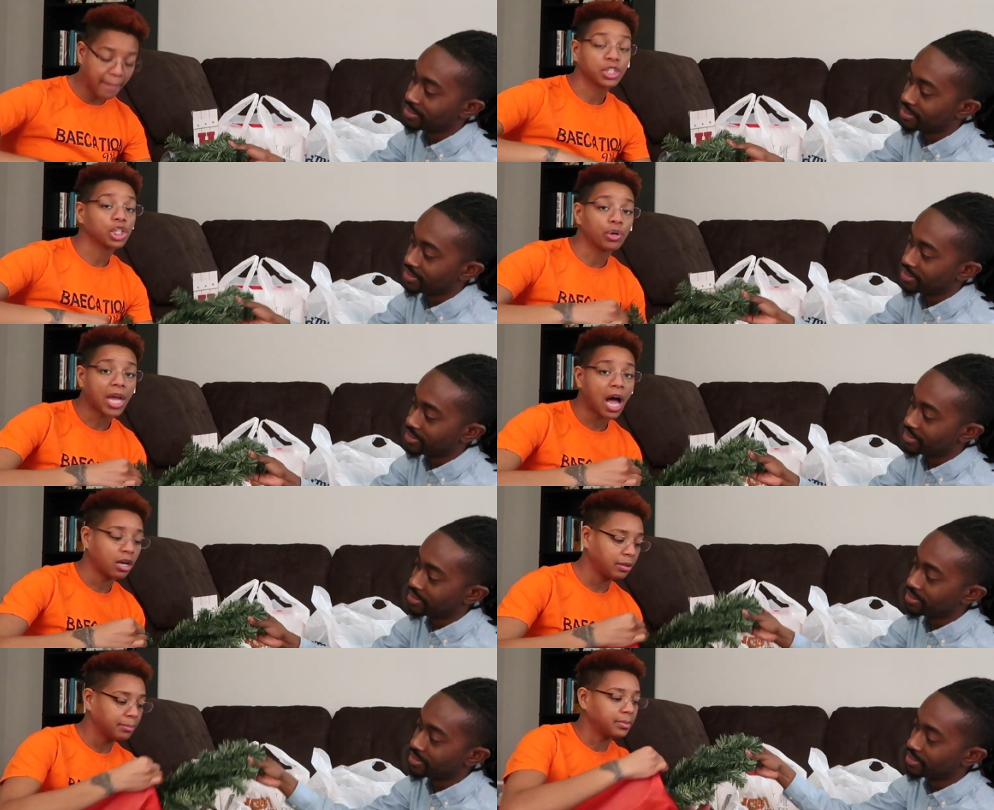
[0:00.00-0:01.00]
Speaker 1: I'm gonna show
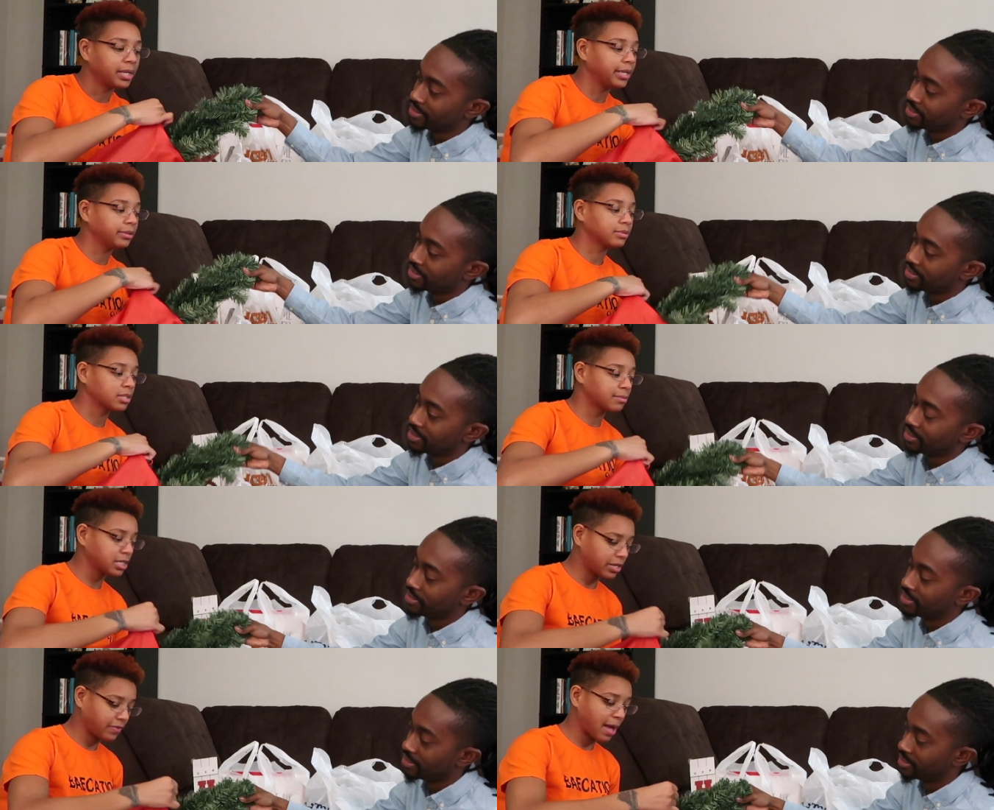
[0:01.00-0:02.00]
y'all, but some
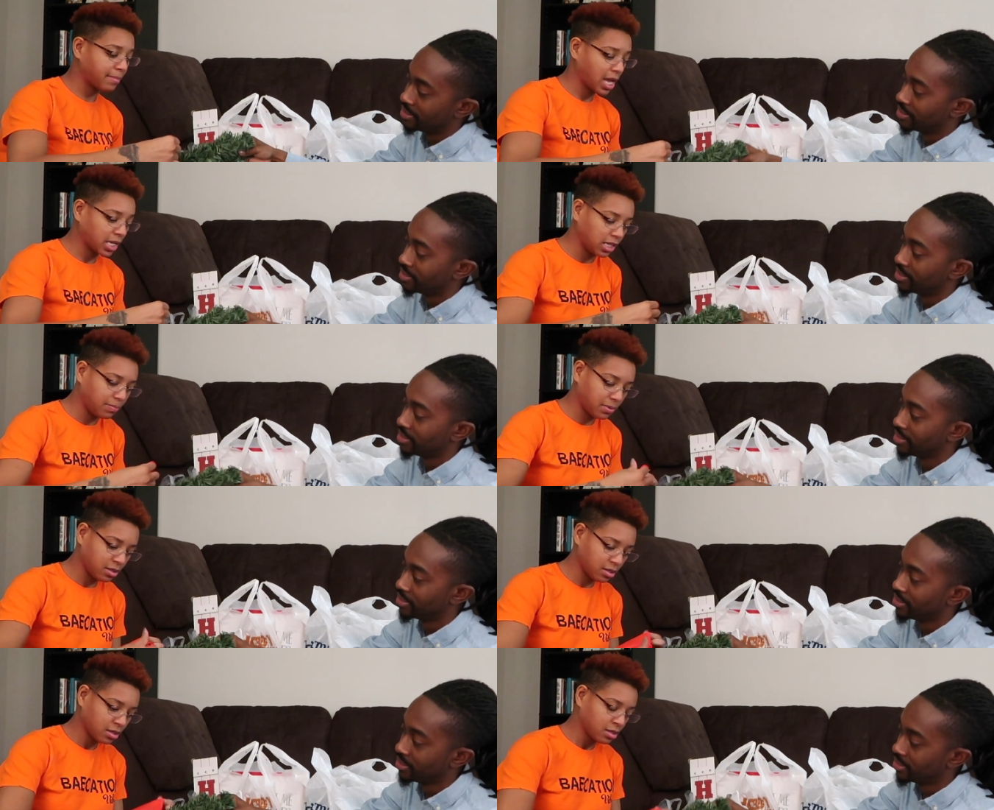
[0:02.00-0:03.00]
stuff I'm not
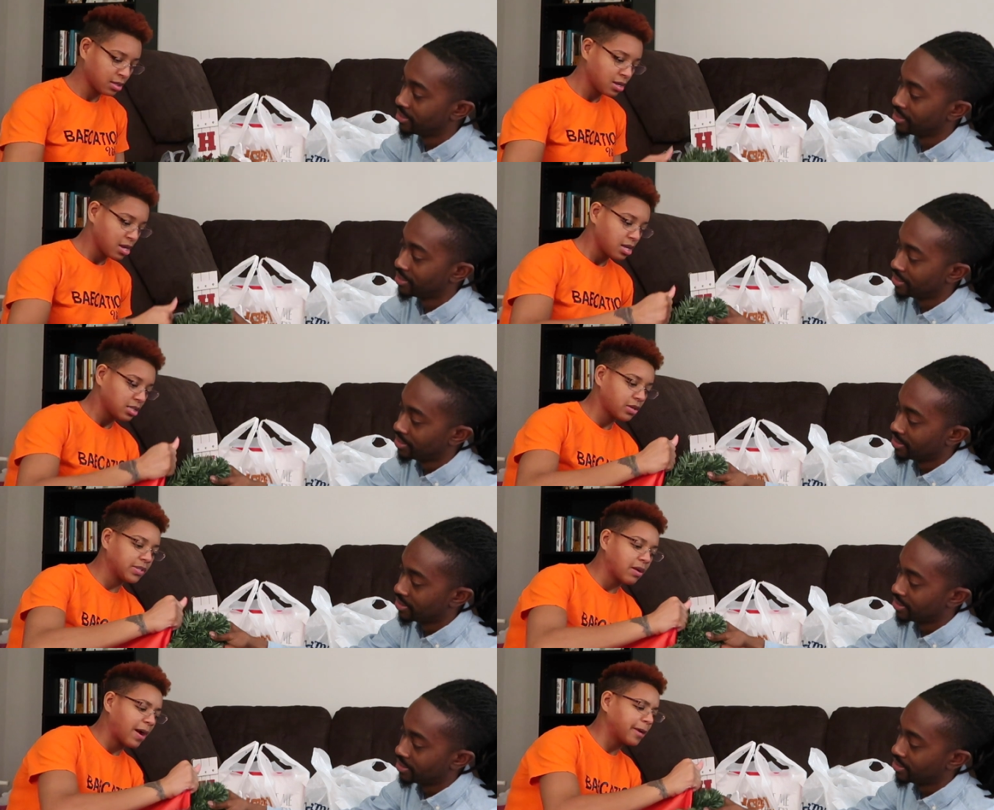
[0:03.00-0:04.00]
keeping. So
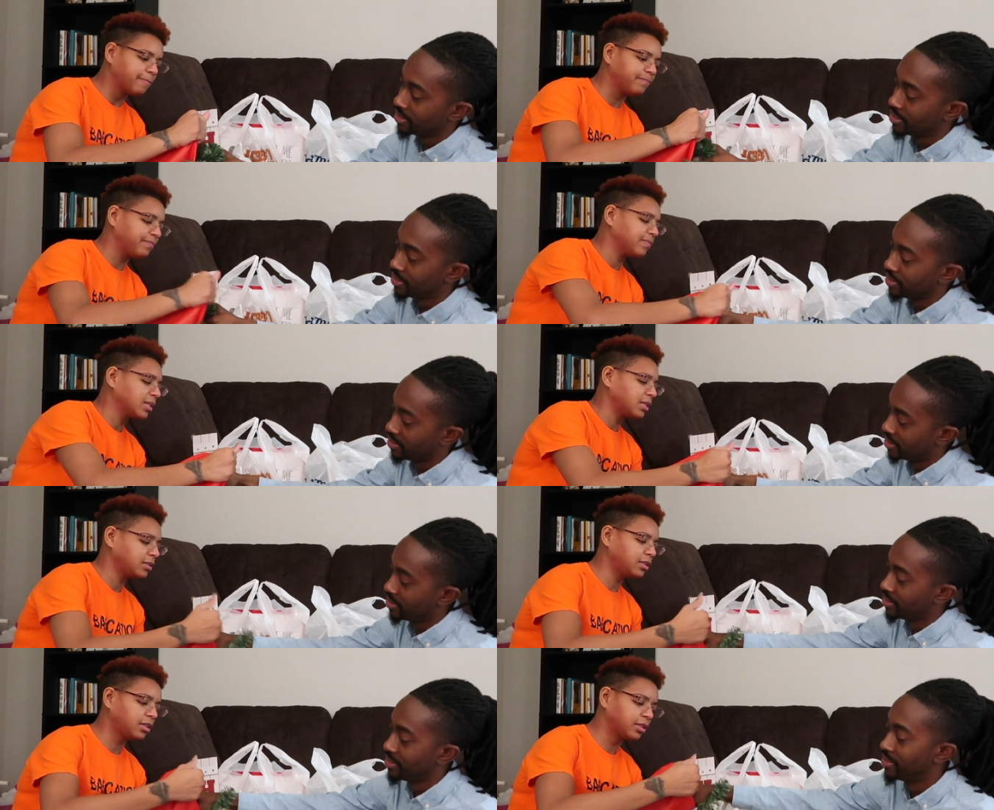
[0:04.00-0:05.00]
it's all right.
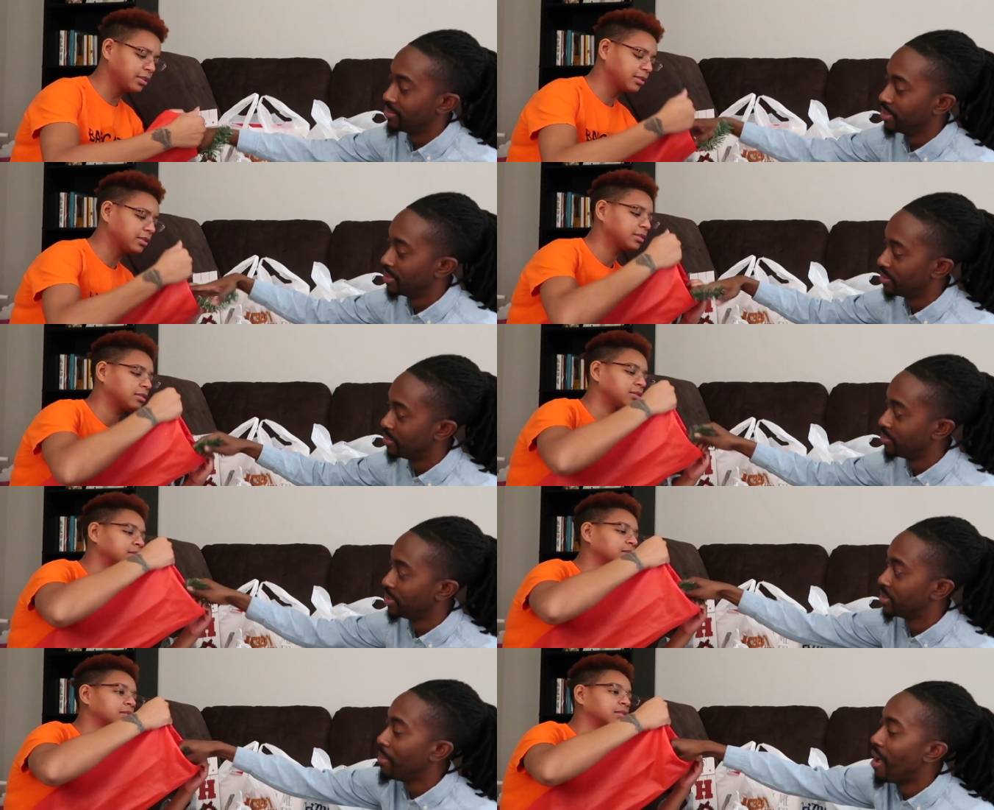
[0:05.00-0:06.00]
Ugh.
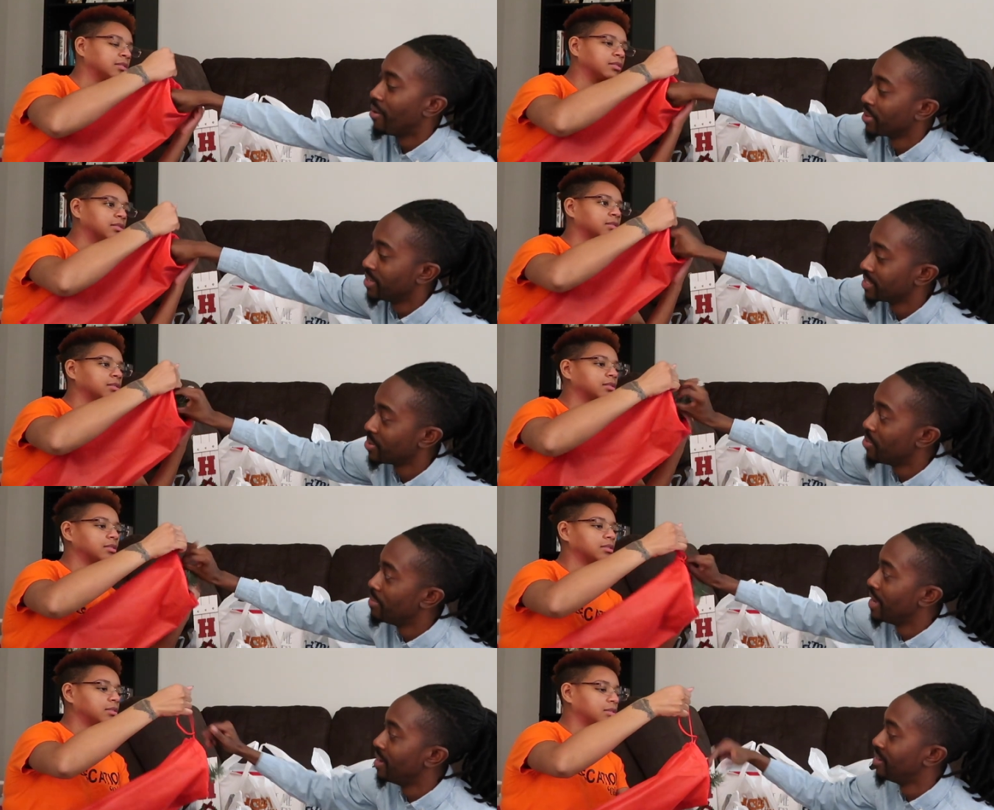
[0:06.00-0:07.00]
Speaker 2: Tomorrow, just
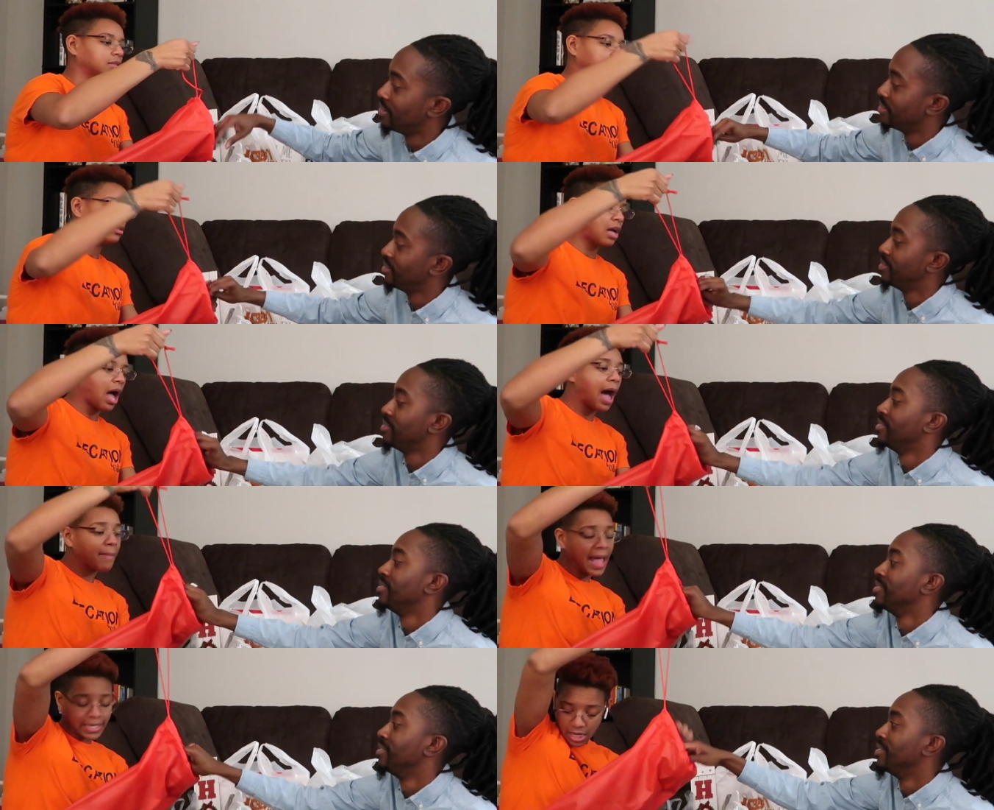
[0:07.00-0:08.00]
going back.
Speaker 1: I
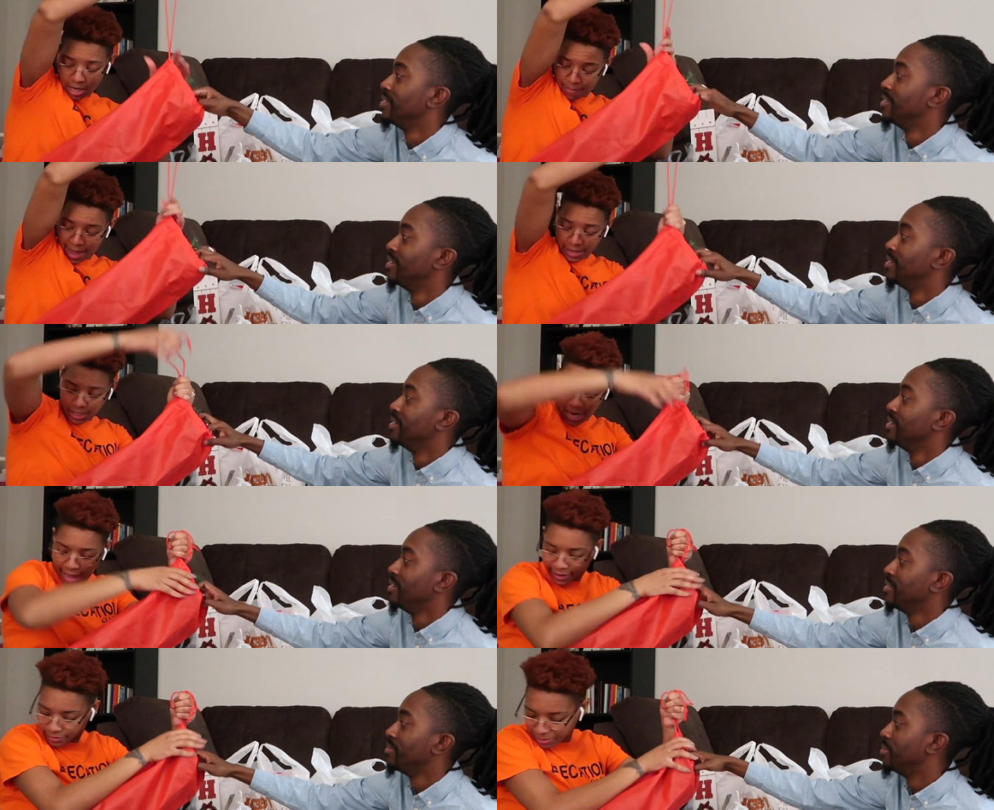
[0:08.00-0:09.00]
might take it back
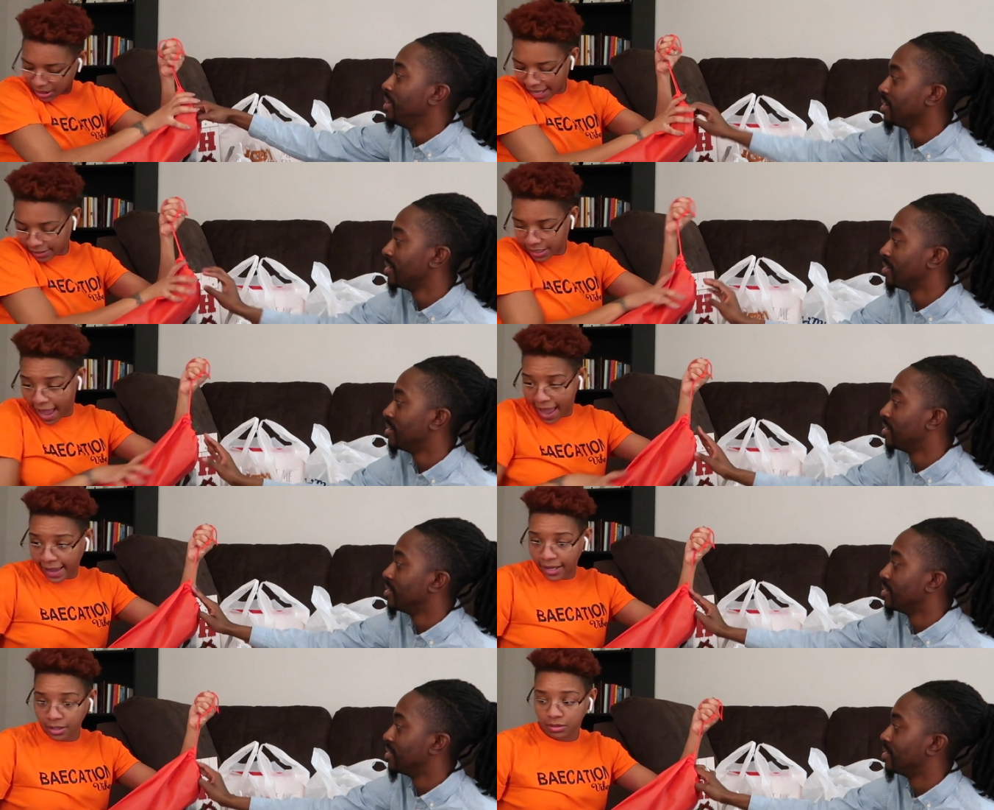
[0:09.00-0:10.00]
tonight. Be like,
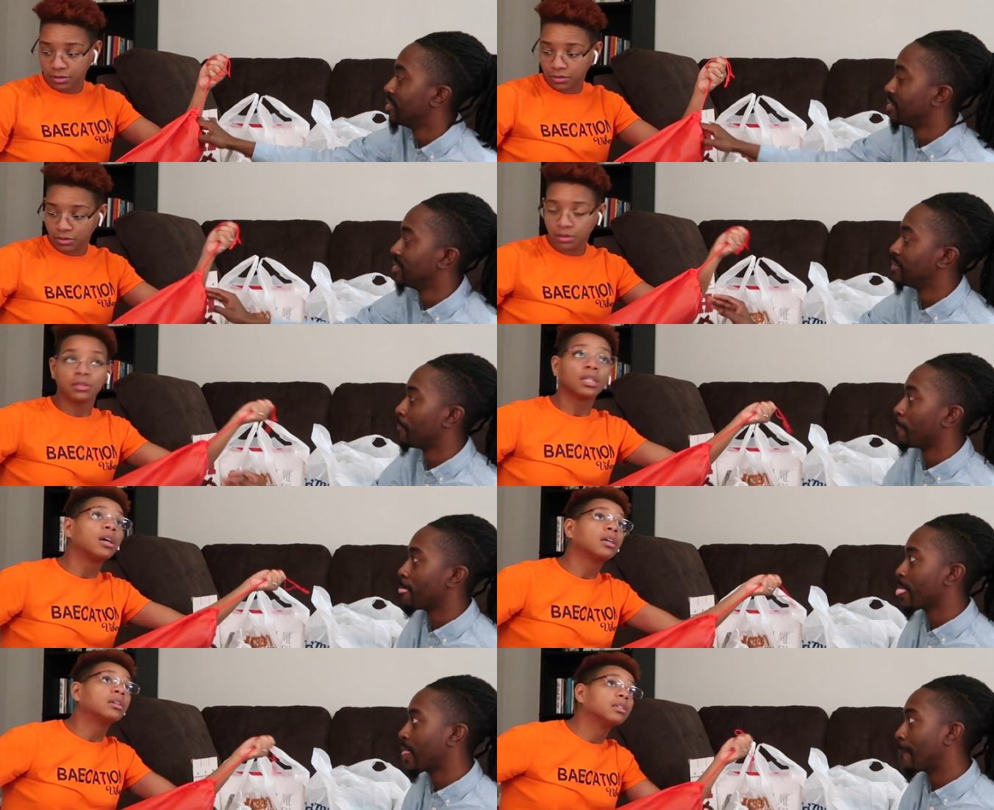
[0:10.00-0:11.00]
hey.
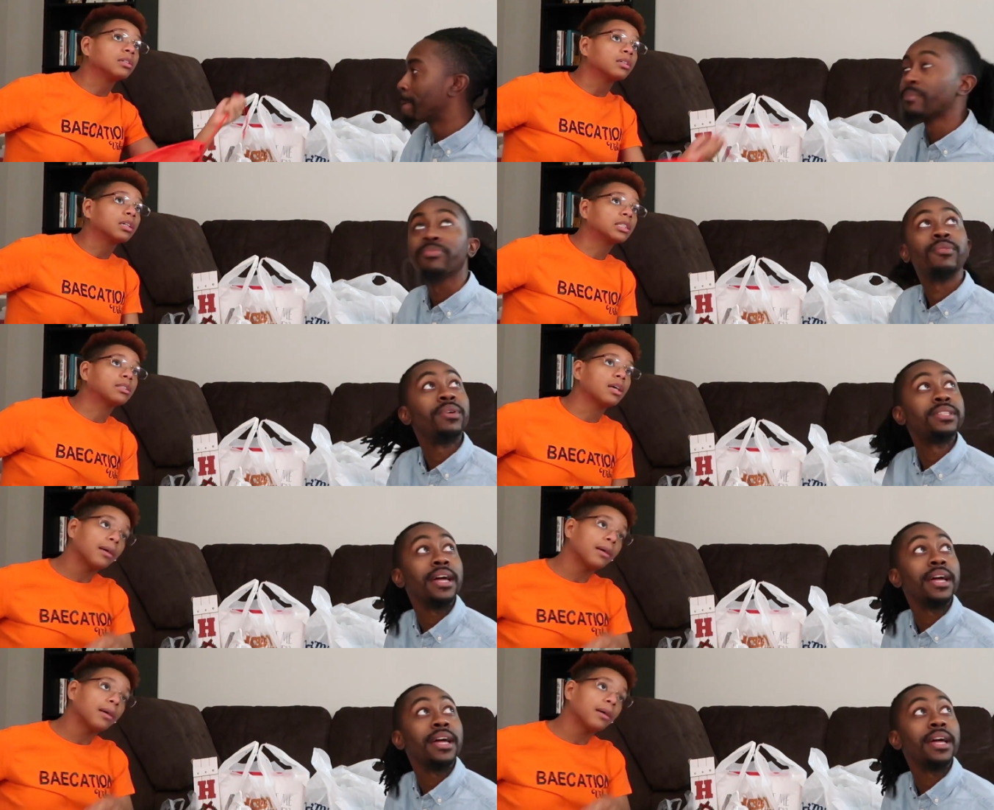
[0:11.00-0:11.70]
Speaker 2: What